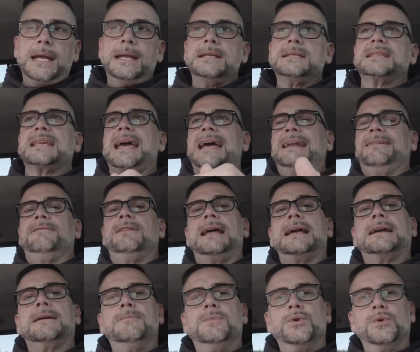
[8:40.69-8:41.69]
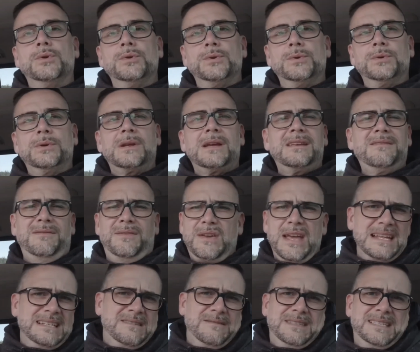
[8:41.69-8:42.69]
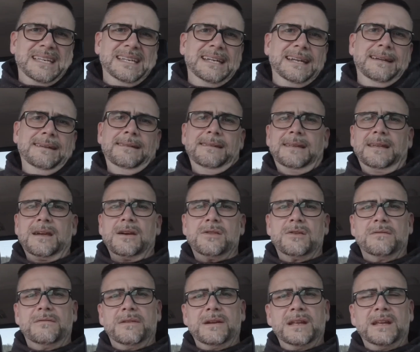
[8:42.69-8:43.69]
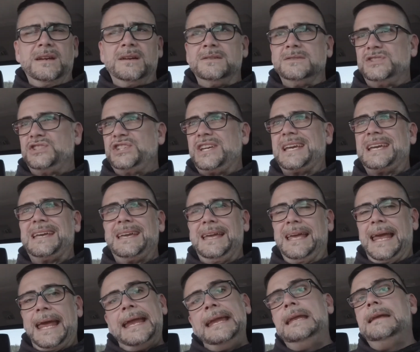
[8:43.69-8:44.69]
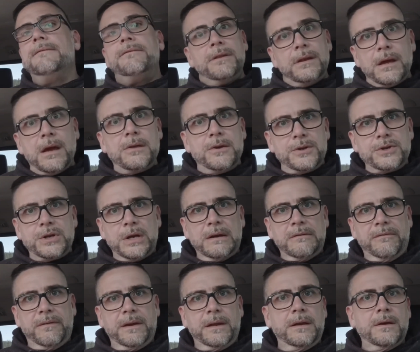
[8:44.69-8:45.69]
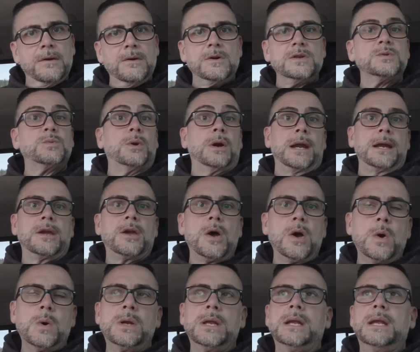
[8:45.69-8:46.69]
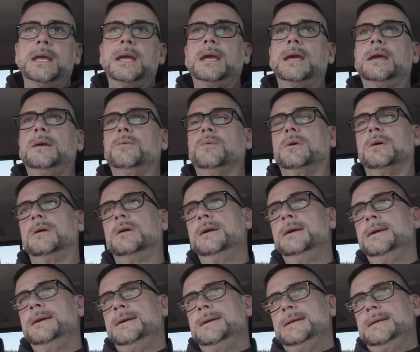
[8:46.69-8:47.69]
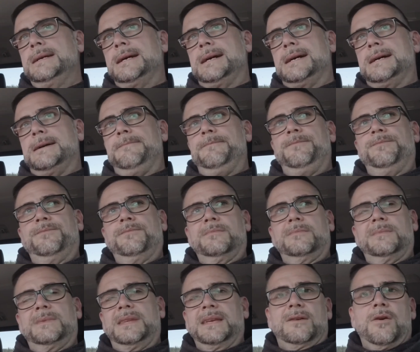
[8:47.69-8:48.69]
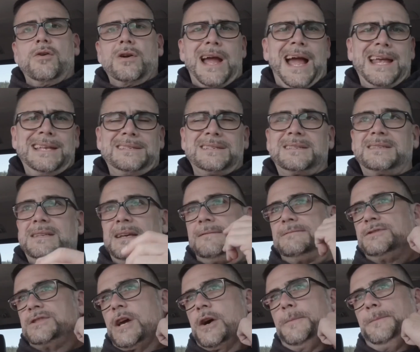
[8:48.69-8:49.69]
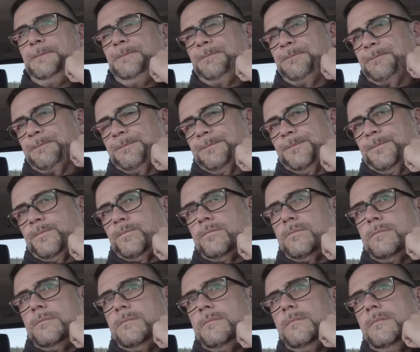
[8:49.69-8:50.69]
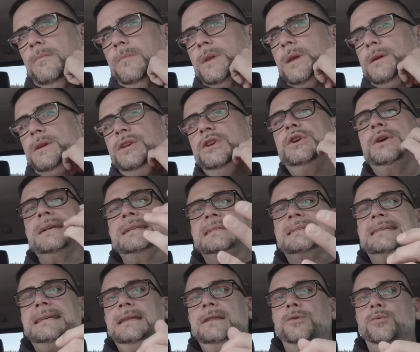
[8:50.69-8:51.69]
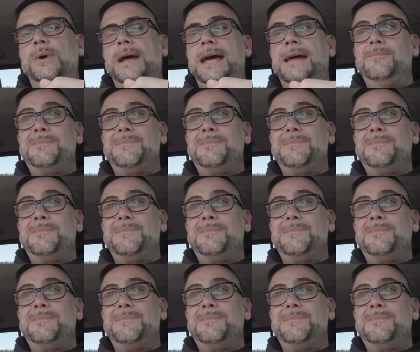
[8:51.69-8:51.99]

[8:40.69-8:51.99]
It's kind of like a maroon. Now, if you guys have seen any of the other videos, check any of the other truck videos where I coated it or did all kinds of stuff. So you can see the red.